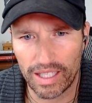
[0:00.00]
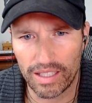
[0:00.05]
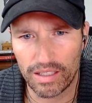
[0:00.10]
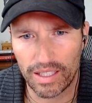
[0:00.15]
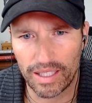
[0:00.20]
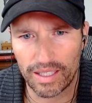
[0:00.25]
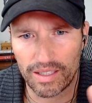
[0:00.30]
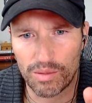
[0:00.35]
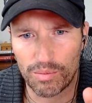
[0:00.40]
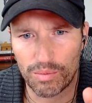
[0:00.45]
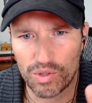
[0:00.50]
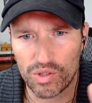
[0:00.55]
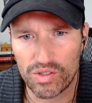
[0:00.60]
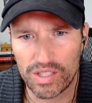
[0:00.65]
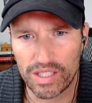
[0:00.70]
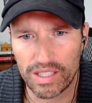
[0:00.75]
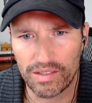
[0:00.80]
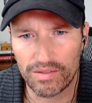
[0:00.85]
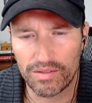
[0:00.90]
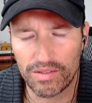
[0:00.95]
Like the
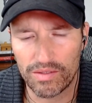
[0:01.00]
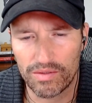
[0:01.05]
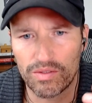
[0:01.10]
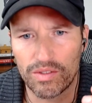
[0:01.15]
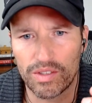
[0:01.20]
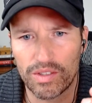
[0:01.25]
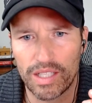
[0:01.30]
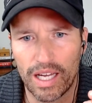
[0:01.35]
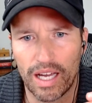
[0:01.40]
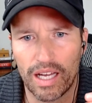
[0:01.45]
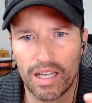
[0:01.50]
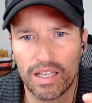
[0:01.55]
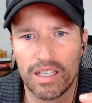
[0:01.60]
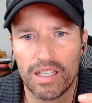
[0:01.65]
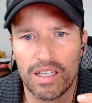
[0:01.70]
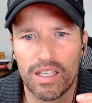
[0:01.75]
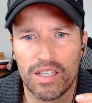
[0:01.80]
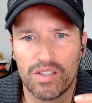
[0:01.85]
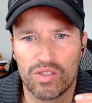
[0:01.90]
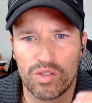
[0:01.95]
perceived, yeah.
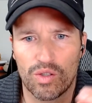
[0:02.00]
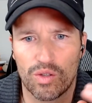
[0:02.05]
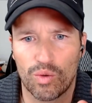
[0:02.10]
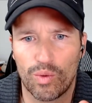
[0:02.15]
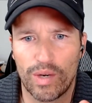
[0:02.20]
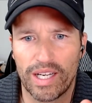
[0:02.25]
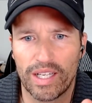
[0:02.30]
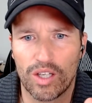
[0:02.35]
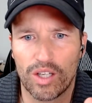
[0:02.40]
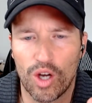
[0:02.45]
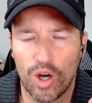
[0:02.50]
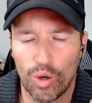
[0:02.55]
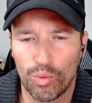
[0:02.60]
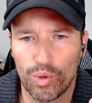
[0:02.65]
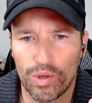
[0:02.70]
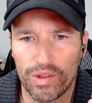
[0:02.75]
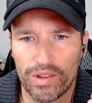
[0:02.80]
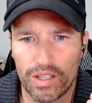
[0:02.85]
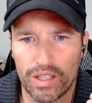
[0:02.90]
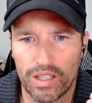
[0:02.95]
So the way to cope
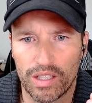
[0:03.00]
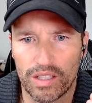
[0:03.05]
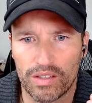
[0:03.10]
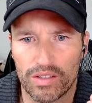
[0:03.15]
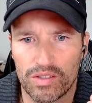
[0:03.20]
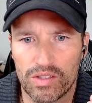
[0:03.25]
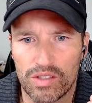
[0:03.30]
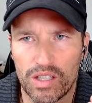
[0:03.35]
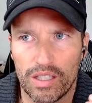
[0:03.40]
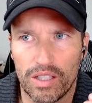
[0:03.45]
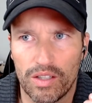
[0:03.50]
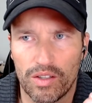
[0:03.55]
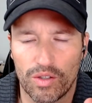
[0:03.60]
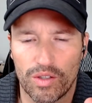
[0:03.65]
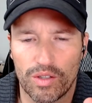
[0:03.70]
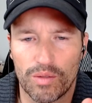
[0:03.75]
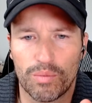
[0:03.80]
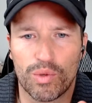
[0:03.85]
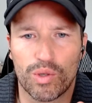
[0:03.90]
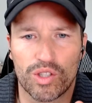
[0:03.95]
with it is either
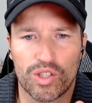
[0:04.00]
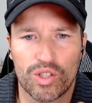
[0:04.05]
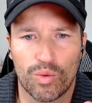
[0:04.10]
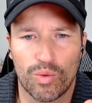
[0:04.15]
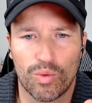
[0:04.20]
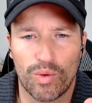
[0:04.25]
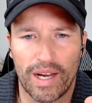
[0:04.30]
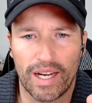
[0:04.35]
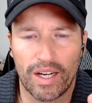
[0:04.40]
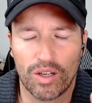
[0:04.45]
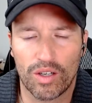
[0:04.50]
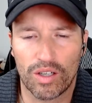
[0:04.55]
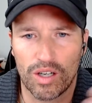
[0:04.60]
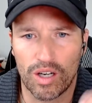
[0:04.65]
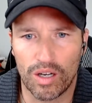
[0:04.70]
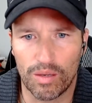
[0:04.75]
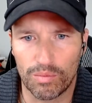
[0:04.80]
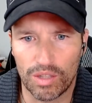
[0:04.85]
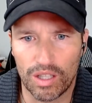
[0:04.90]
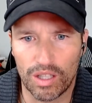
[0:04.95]
to push away or
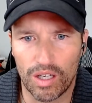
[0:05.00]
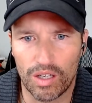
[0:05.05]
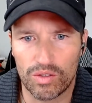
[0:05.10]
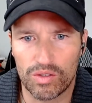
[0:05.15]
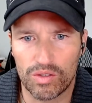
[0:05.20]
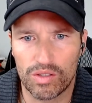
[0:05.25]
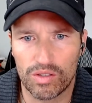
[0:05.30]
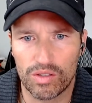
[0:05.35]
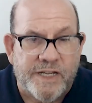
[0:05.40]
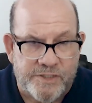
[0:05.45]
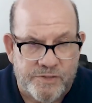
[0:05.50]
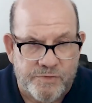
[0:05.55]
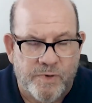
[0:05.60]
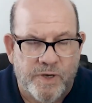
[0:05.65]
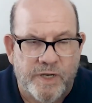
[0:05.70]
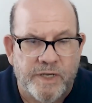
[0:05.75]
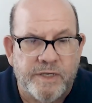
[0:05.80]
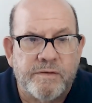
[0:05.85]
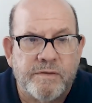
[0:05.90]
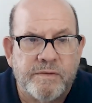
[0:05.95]
come close. That's
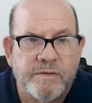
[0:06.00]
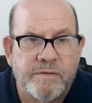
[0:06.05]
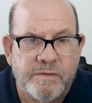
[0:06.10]
right.